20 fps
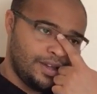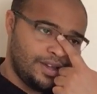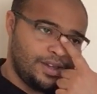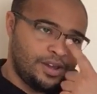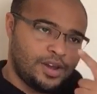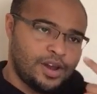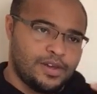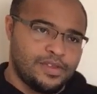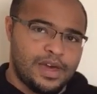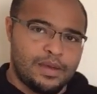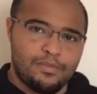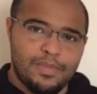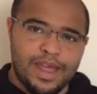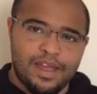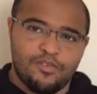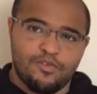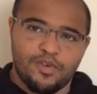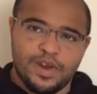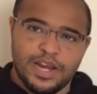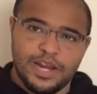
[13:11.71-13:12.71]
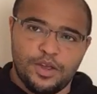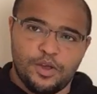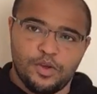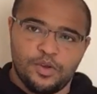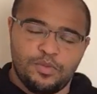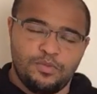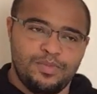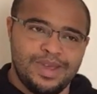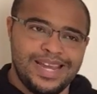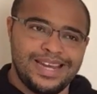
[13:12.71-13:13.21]
you know they make really
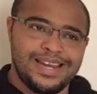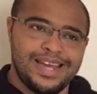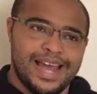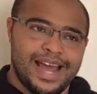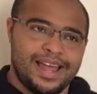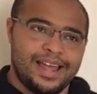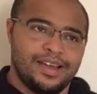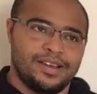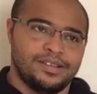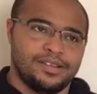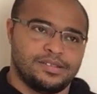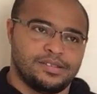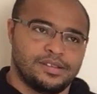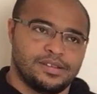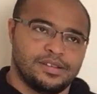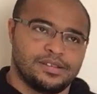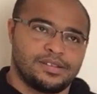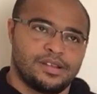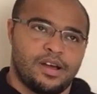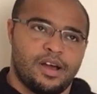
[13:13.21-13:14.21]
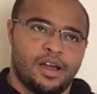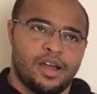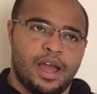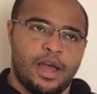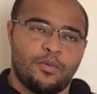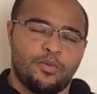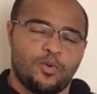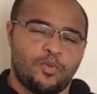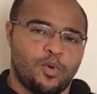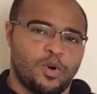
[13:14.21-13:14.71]
good mediators, and it's like,
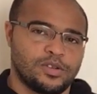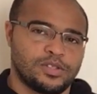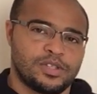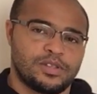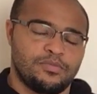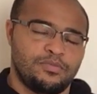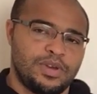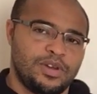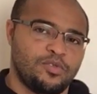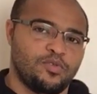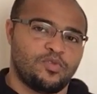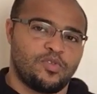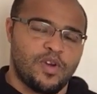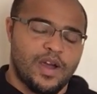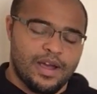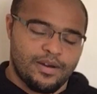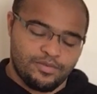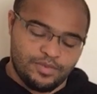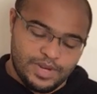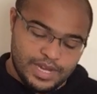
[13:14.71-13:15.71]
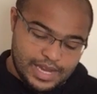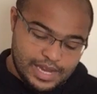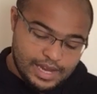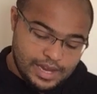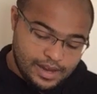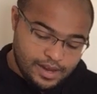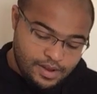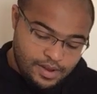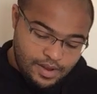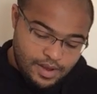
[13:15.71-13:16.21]
okay, well, what's the middle ground
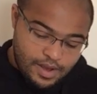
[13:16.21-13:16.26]
here?